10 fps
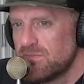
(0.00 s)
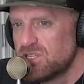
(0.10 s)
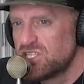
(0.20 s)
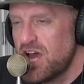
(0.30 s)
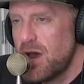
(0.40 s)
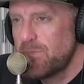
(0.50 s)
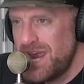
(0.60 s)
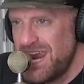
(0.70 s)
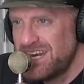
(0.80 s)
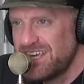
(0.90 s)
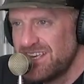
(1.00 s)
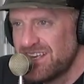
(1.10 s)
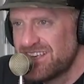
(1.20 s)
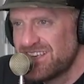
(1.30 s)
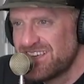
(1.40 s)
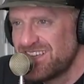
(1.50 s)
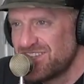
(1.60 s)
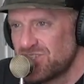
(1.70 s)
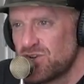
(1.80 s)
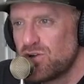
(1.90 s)
stop hating it
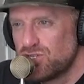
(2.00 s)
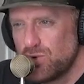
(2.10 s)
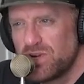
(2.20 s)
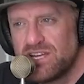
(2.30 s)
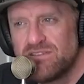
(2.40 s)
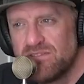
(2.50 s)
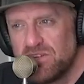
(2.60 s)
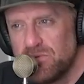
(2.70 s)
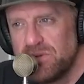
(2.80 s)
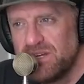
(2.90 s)
and start enjoying it a little bit.